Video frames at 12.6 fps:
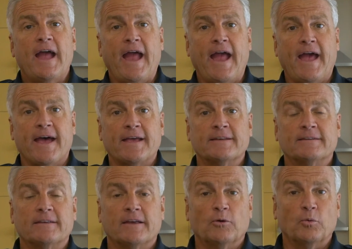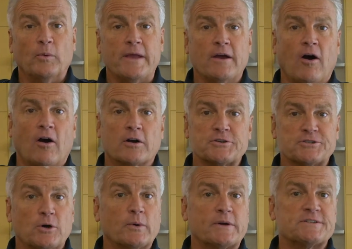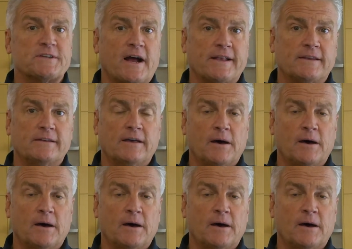And we are so excited